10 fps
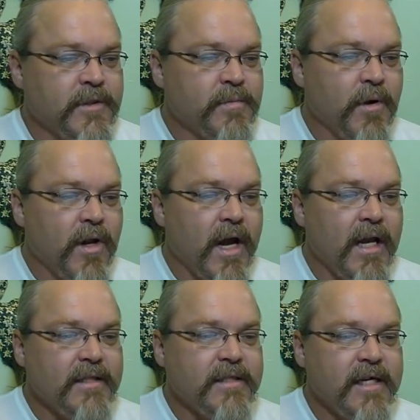small
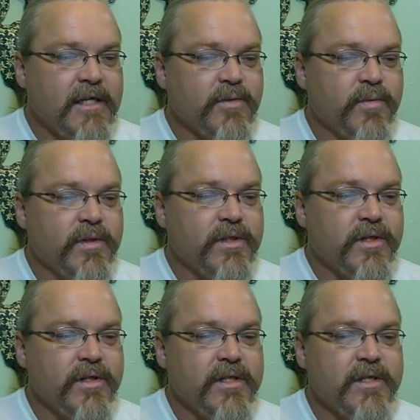island states which
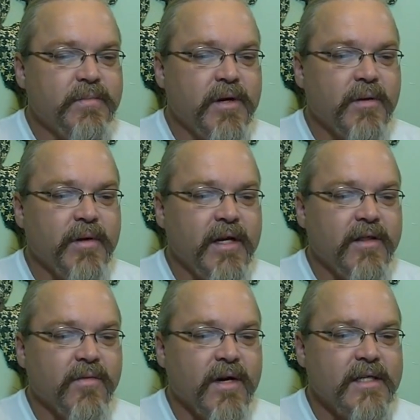could disappear beneath
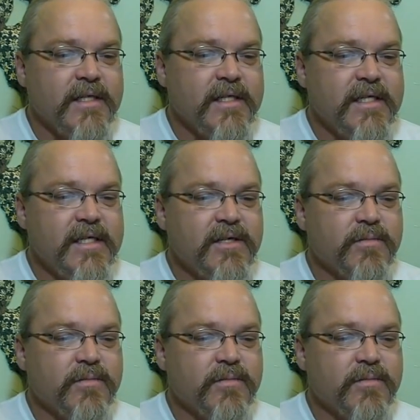the rising seas are